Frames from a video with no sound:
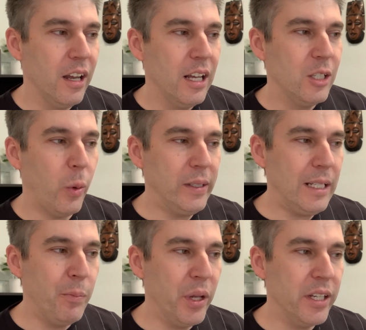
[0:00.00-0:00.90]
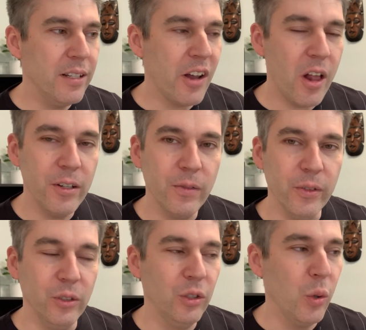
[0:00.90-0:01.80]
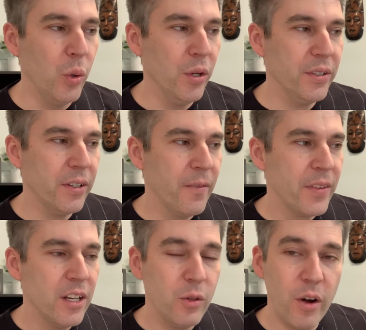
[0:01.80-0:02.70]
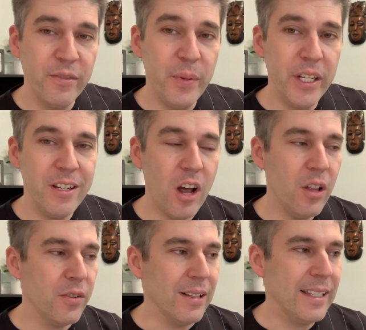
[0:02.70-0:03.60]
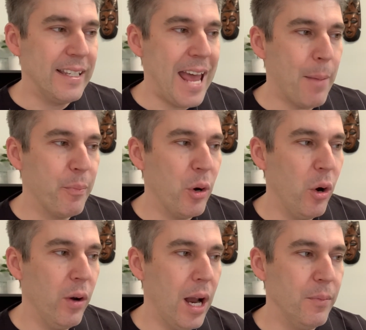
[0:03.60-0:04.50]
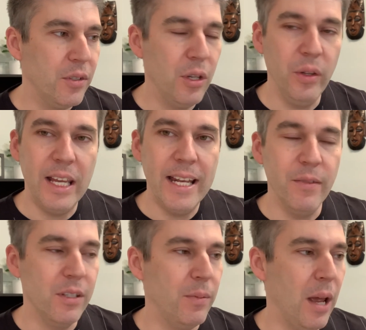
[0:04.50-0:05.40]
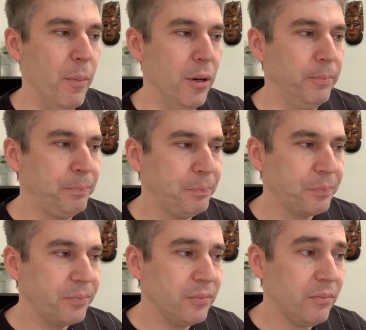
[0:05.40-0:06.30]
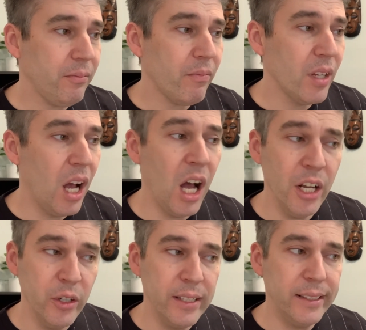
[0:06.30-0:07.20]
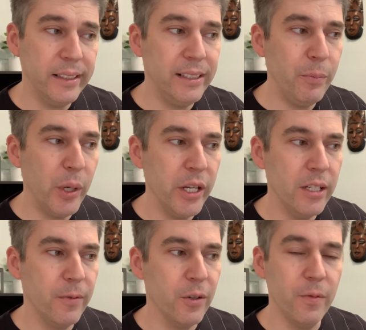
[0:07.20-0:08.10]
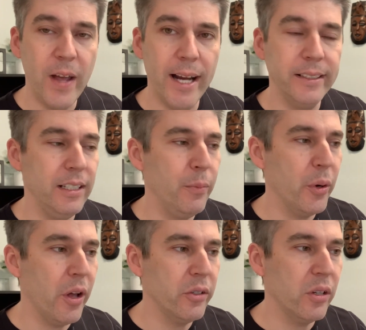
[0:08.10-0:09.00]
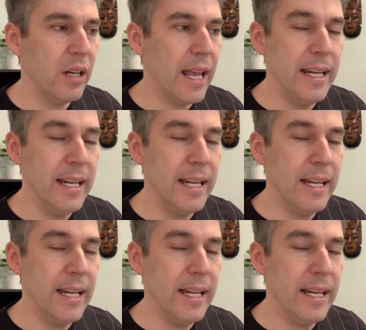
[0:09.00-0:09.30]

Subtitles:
$20 billion for schools, $12 billion on SNAP programs till the end of September, $160 billion for vaccine production and